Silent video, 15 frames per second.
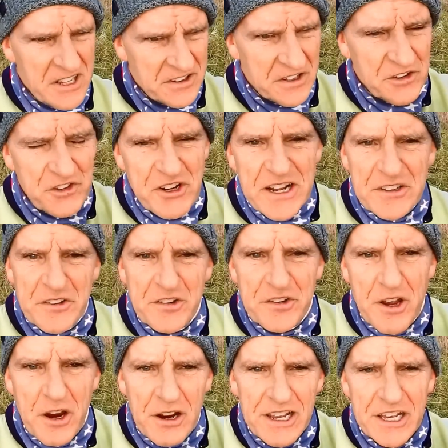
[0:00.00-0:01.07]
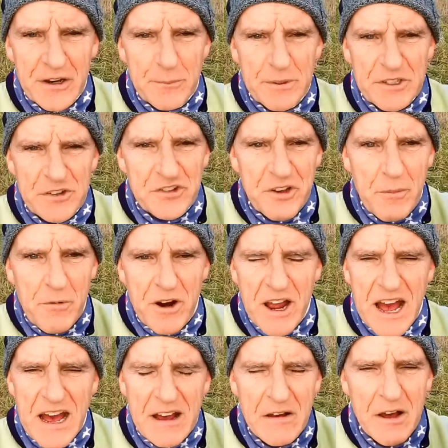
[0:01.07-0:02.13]
The chances are it'll be somewhere
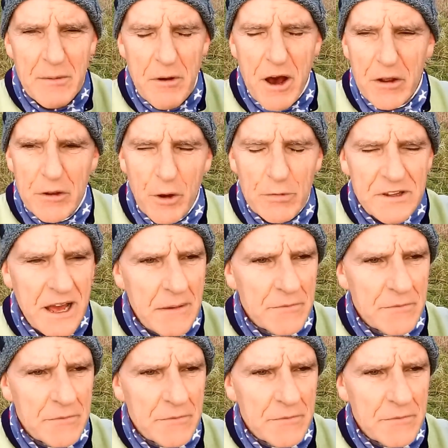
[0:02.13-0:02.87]
along that